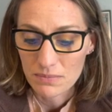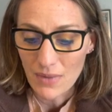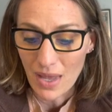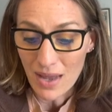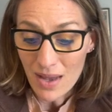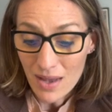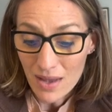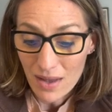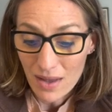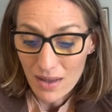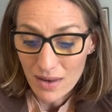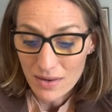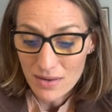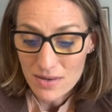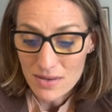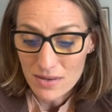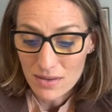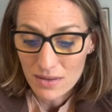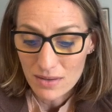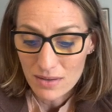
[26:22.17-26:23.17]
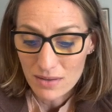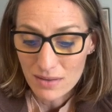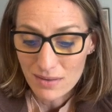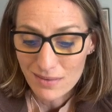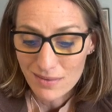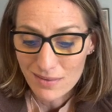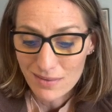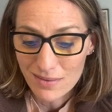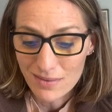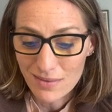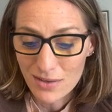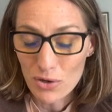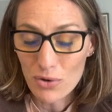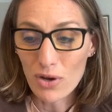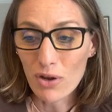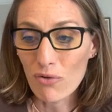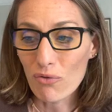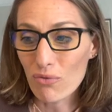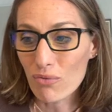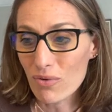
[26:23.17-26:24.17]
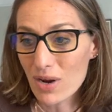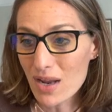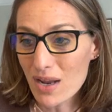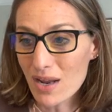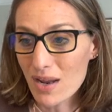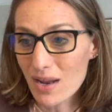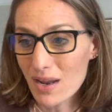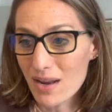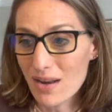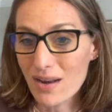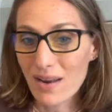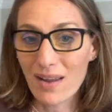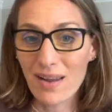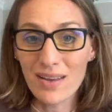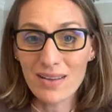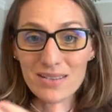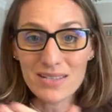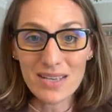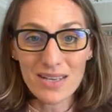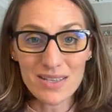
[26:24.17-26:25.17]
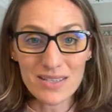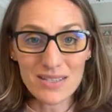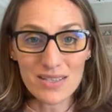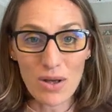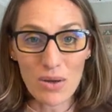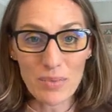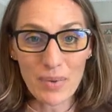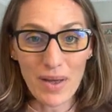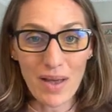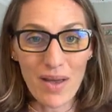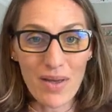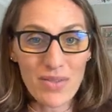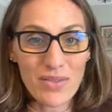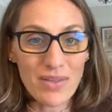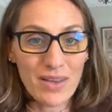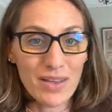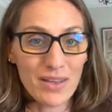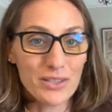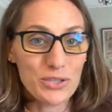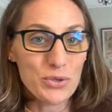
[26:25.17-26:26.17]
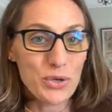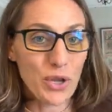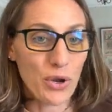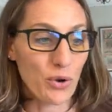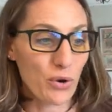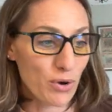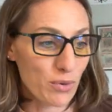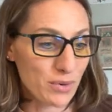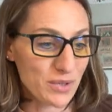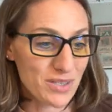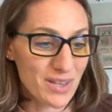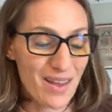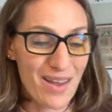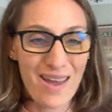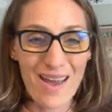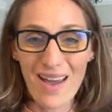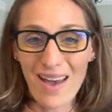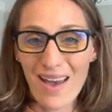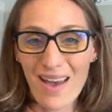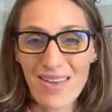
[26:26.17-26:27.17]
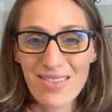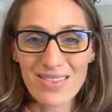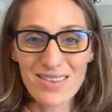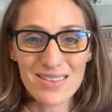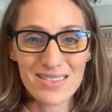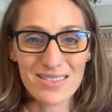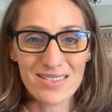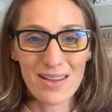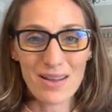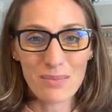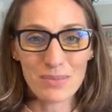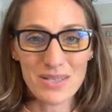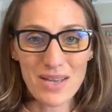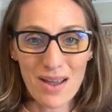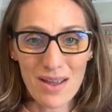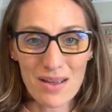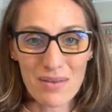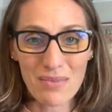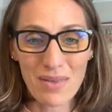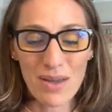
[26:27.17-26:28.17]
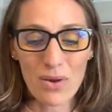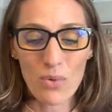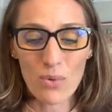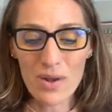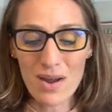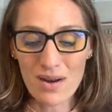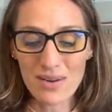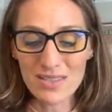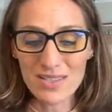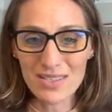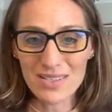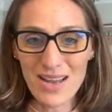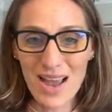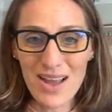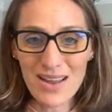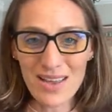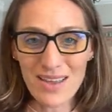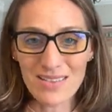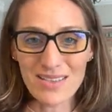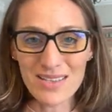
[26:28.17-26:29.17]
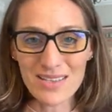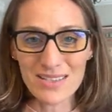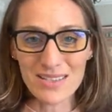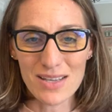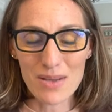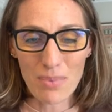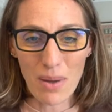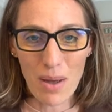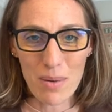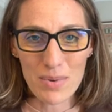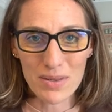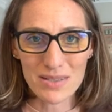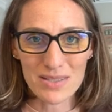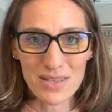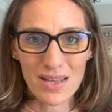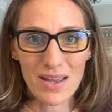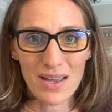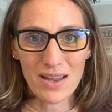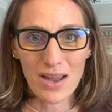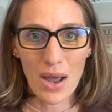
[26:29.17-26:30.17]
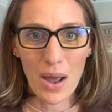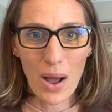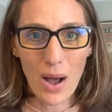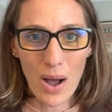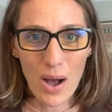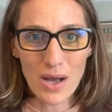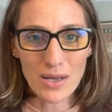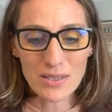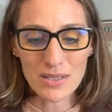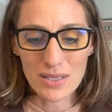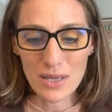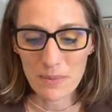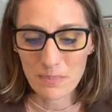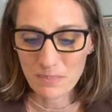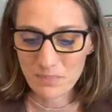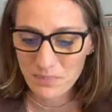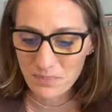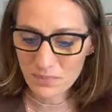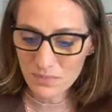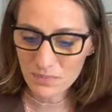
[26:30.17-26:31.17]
and you can read and take a salt bath and drink your herbal tea at the same time. Like we are stacking these sleep habits like awesome.